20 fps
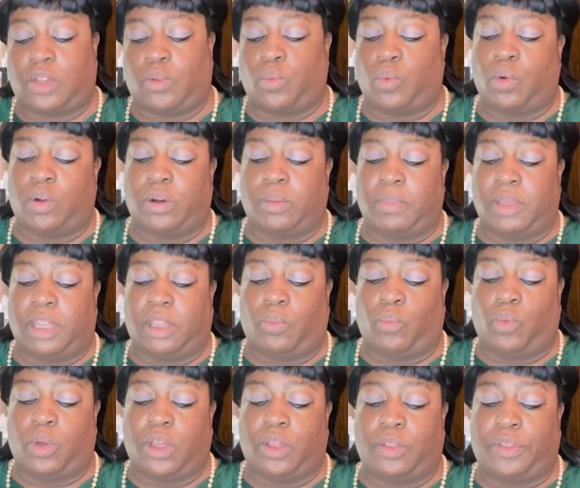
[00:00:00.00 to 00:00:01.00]
Watermelon
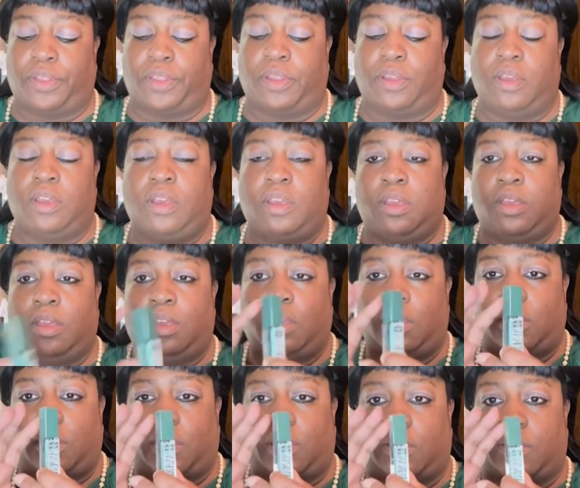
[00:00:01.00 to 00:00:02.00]
Wealth.
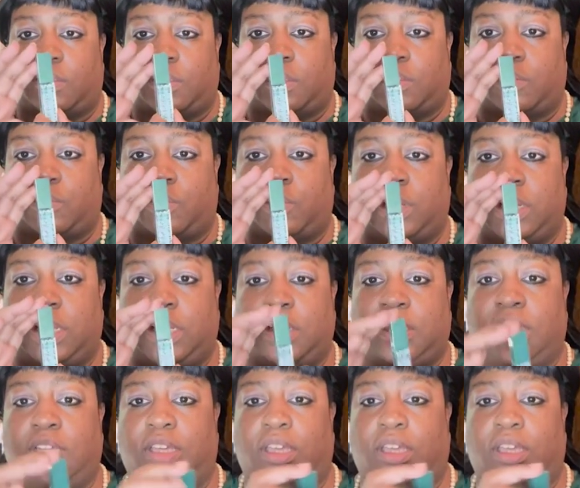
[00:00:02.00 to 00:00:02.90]
It's this green.